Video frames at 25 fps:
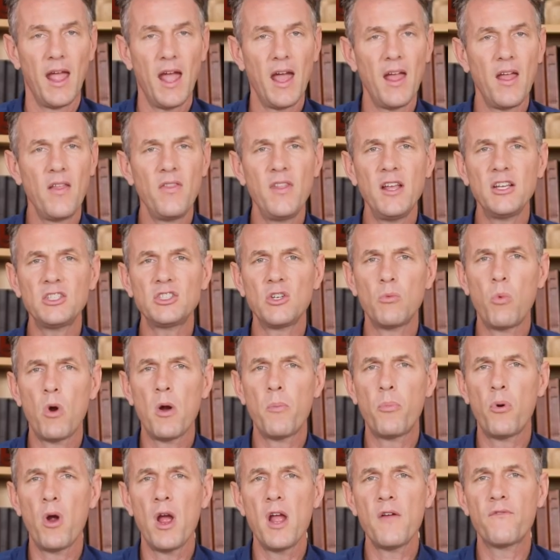And this,
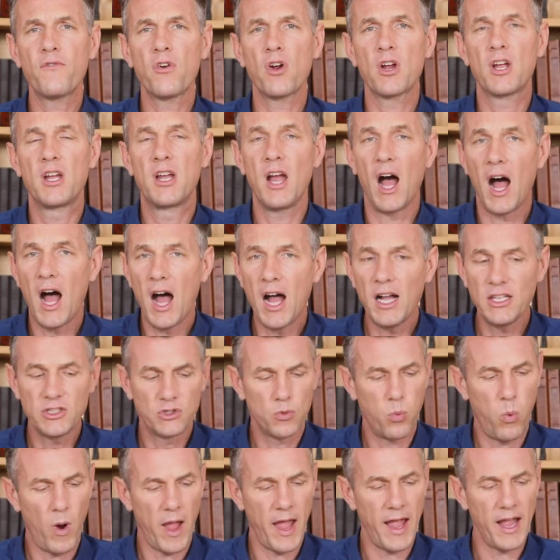we're praying for
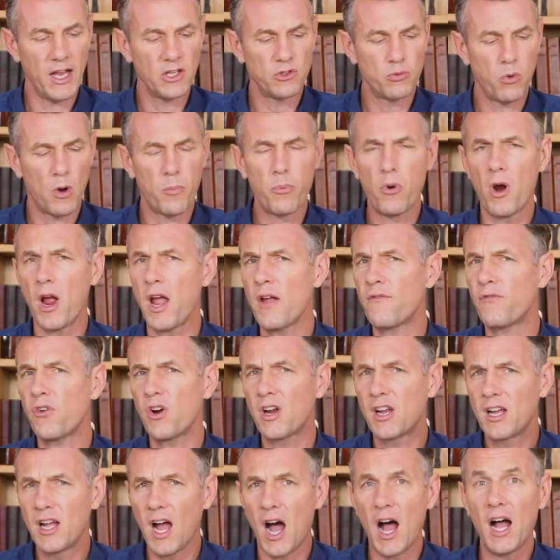God's ways, we're praying
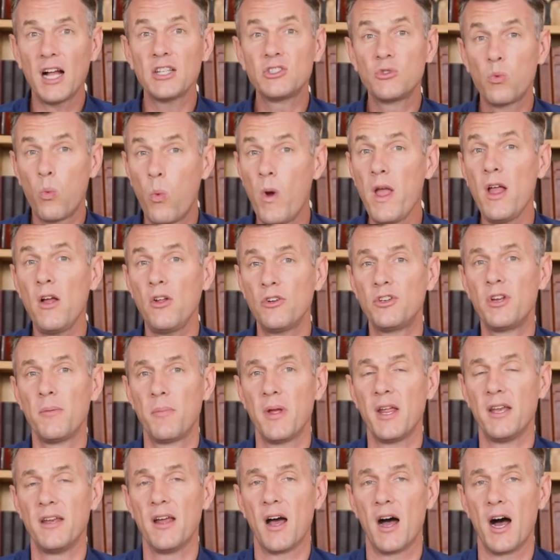for God's will to
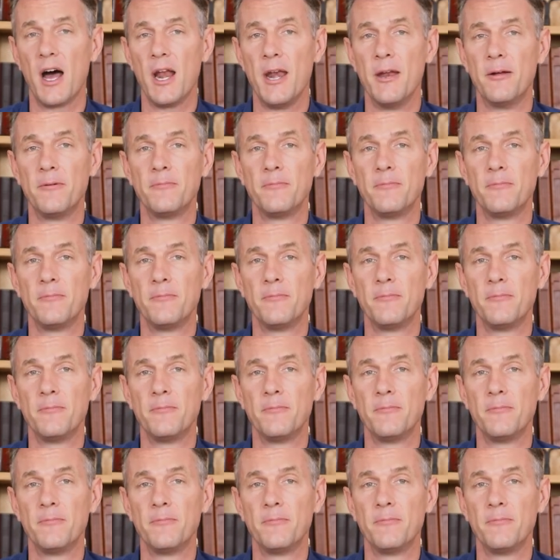be done.